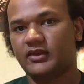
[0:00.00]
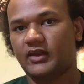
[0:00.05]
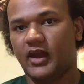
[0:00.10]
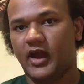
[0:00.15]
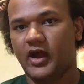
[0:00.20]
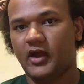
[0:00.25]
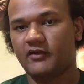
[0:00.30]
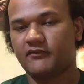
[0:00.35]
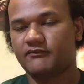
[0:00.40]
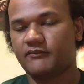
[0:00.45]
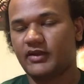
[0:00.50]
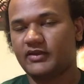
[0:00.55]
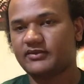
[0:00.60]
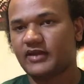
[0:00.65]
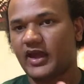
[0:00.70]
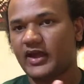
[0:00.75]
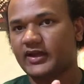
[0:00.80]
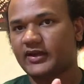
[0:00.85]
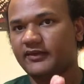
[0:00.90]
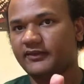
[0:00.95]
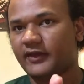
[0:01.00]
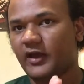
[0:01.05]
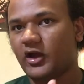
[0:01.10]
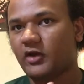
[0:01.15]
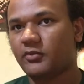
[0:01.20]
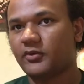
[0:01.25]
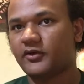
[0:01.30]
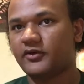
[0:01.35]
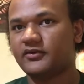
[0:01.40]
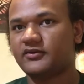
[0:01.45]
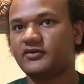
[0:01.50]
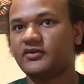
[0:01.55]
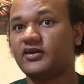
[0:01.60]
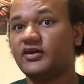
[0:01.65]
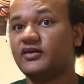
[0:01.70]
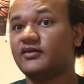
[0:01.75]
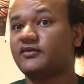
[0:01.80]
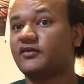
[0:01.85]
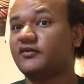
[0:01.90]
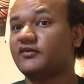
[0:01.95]
our antagonist Albert
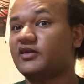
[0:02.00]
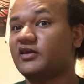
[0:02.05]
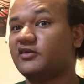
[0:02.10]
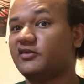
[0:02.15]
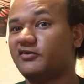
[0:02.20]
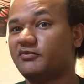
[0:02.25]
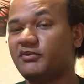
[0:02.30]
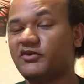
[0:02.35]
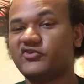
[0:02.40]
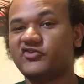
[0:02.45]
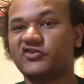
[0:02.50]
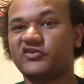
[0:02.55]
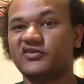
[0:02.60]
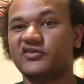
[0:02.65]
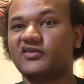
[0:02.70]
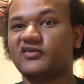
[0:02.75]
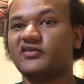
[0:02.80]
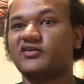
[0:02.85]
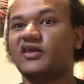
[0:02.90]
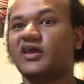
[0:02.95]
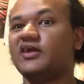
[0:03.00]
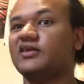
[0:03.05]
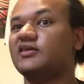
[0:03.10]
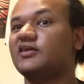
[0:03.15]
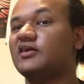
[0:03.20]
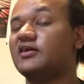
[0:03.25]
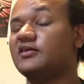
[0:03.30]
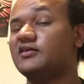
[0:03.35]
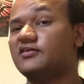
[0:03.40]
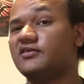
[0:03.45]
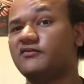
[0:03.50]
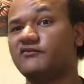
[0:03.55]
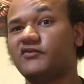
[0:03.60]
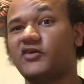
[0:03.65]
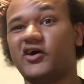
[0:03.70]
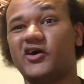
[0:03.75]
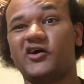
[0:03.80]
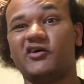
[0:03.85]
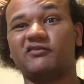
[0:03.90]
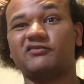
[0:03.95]
starts getting suspicions that the kid's
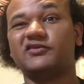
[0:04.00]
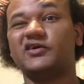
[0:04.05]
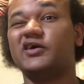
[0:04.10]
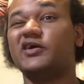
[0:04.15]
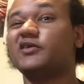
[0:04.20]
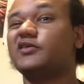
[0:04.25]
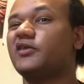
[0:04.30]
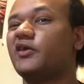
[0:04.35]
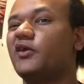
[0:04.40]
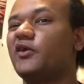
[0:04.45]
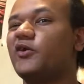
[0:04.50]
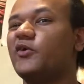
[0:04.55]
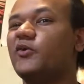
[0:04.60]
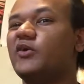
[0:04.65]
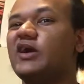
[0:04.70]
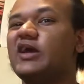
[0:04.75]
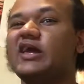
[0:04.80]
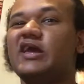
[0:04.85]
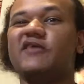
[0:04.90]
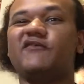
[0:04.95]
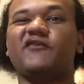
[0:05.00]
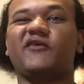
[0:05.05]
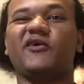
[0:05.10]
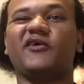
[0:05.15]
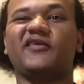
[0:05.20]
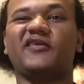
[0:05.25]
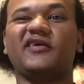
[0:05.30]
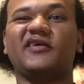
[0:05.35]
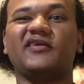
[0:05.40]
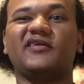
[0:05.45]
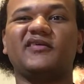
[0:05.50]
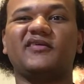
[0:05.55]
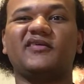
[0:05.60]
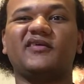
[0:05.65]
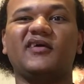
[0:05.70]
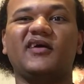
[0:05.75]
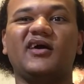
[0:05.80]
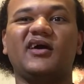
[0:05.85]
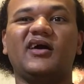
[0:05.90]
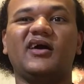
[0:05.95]
involved. So he forces
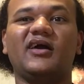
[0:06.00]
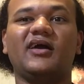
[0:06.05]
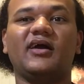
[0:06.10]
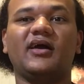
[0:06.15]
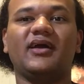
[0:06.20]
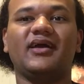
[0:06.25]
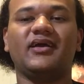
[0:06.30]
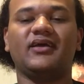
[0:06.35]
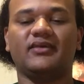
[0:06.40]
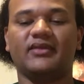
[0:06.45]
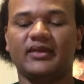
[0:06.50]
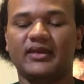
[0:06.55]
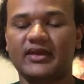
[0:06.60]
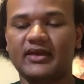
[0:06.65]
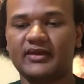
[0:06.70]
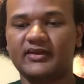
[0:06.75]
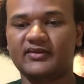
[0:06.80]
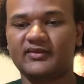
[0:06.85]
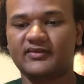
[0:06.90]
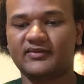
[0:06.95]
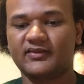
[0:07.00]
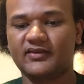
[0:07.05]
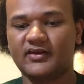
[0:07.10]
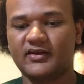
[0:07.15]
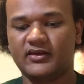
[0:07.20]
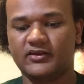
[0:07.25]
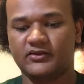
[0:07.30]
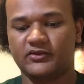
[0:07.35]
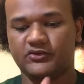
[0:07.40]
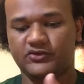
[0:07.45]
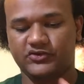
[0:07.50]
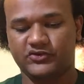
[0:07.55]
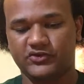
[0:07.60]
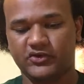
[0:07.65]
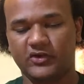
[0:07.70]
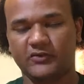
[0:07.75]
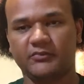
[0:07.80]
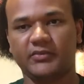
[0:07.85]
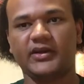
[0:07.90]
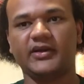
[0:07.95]
the kid's
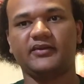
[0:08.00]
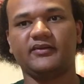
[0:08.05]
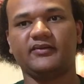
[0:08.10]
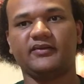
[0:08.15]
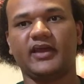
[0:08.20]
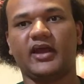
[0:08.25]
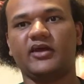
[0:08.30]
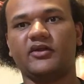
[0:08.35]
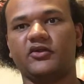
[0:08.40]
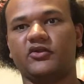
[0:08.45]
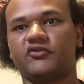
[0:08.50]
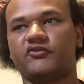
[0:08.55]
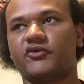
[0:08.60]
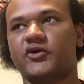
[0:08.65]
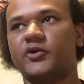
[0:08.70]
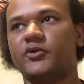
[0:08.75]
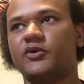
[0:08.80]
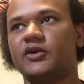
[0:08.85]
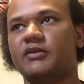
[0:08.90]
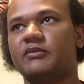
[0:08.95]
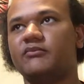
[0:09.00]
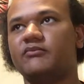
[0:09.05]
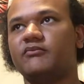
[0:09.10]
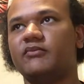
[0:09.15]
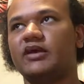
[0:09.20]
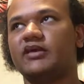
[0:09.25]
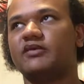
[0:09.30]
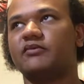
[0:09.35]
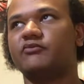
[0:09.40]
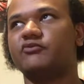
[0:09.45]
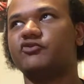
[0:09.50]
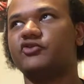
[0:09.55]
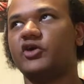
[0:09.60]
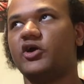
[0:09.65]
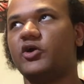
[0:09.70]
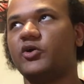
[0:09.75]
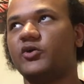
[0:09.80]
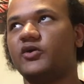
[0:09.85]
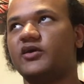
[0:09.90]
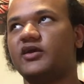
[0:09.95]
shirt buttons down his throat and makes him
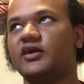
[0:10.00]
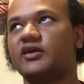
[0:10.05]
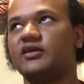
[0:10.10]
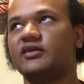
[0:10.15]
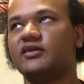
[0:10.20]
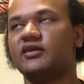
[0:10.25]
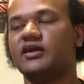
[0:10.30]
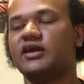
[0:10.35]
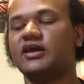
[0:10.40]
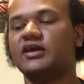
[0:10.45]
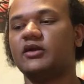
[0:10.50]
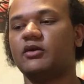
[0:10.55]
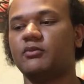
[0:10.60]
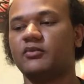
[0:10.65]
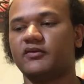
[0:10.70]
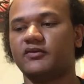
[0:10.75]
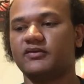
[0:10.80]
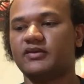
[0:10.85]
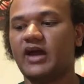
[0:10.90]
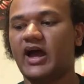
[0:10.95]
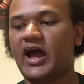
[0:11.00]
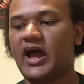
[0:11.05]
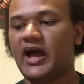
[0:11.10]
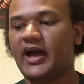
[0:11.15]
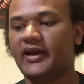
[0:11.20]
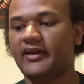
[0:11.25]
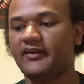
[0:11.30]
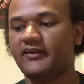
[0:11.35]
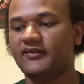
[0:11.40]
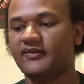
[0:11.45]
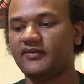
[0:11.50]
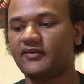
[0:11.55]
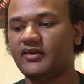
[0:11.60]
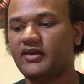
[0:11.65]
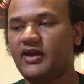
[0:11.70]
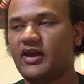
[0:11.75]
choke, and the kid almost dies.